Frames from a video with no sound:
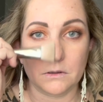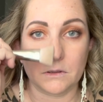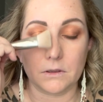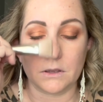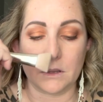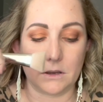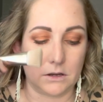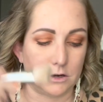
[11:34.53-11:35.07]

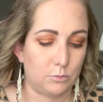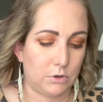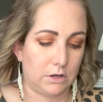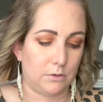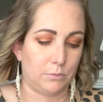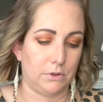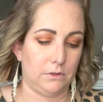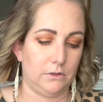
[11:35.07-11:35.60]
Okay, I need to pick
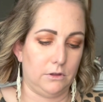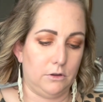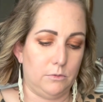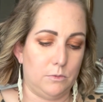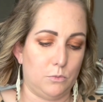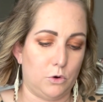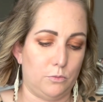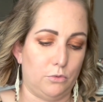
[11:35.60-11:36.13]
up a little
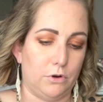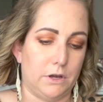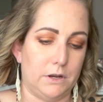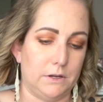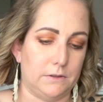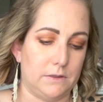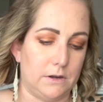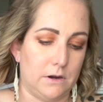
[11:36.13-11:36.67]
bit more
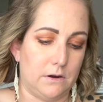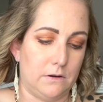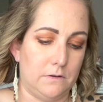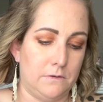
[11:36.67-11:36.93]
product there.